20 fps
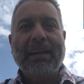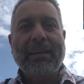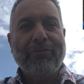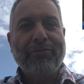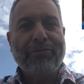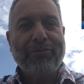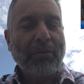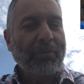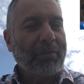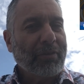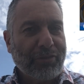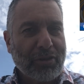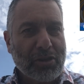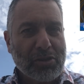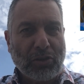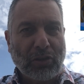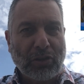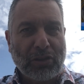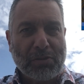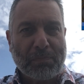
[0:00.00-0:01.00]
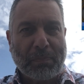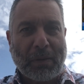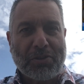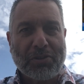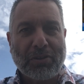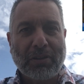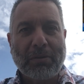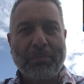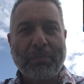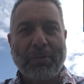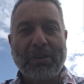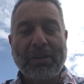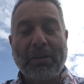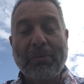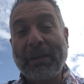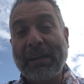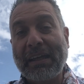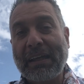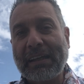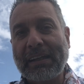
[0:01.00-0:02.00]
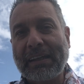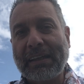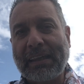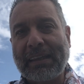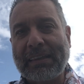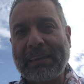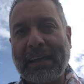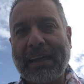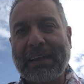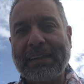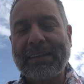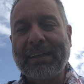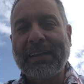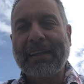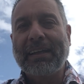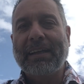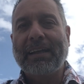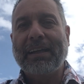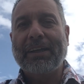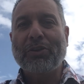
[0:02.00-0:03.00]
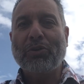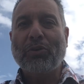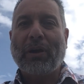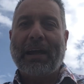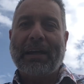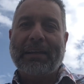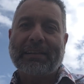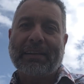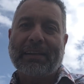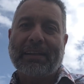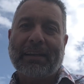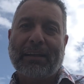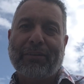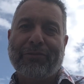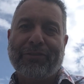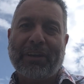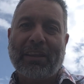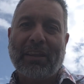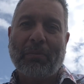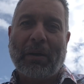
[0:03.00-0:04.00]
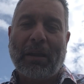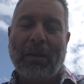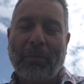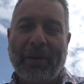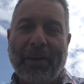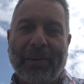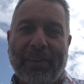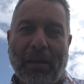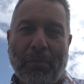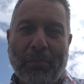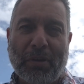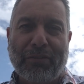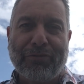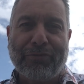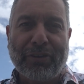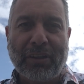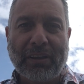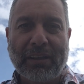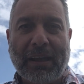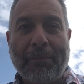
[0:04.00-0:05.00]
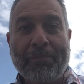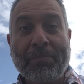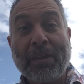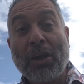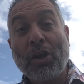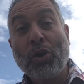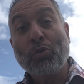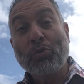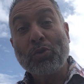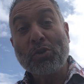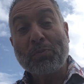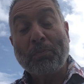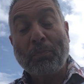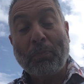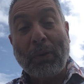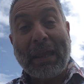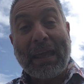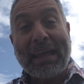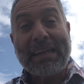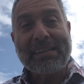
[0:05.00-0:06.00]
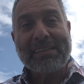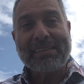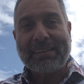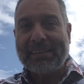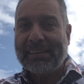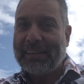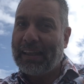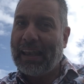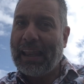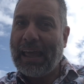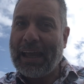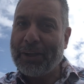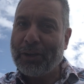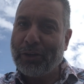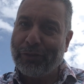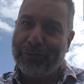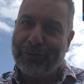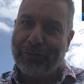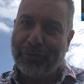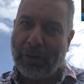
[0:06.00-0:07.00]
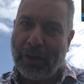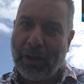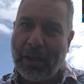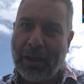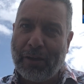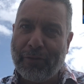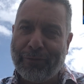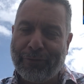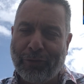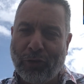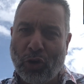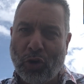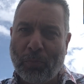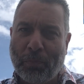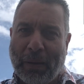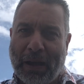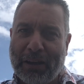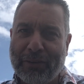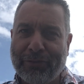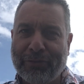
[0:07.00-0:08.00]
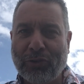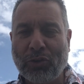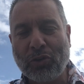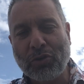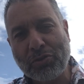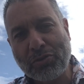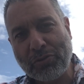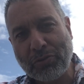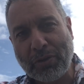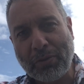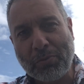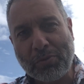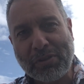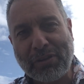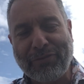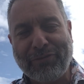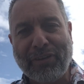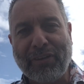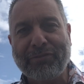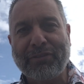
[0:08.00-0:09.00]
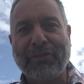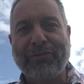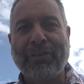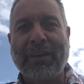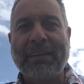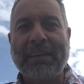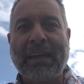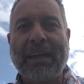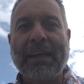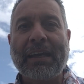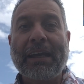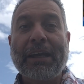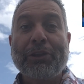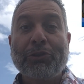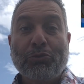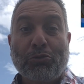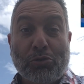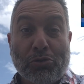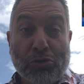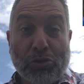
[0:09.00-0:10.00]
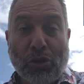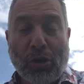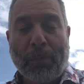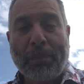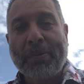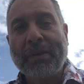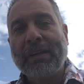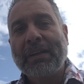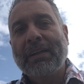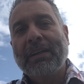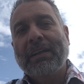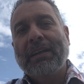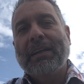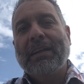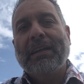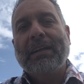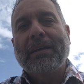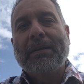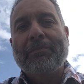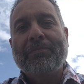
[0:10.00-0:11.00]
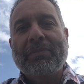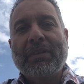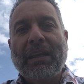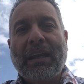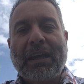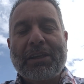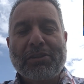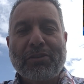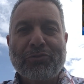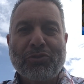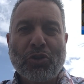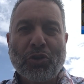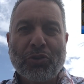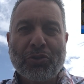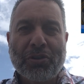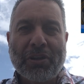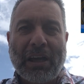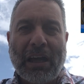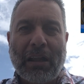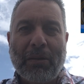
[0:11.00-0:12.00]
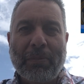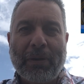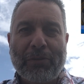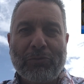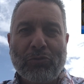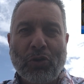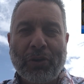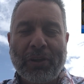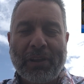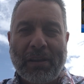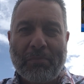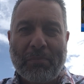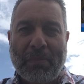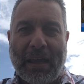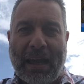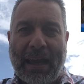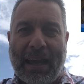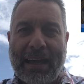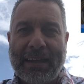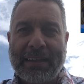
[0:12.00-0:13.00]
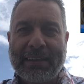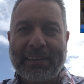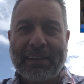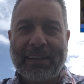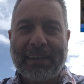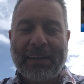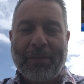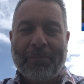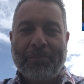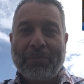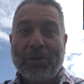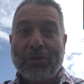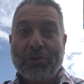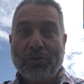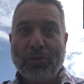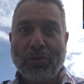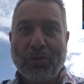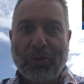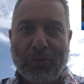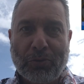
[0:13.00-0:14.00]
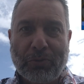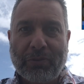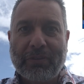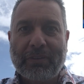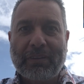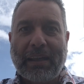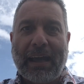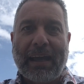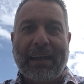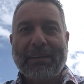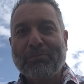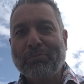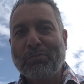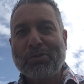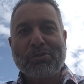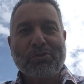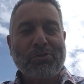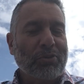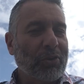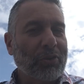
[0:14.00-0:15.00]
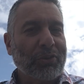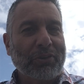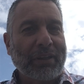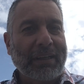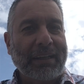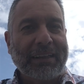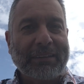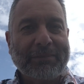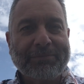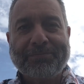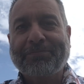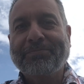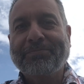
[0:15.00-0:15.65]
From the first goal especially, but even earlier than that, you had Fede Valverde, a midfielder, who was placed in the line of back four, so he was the fifth defender, to stop the likes of Jordi Alba running in behind. So that was not there,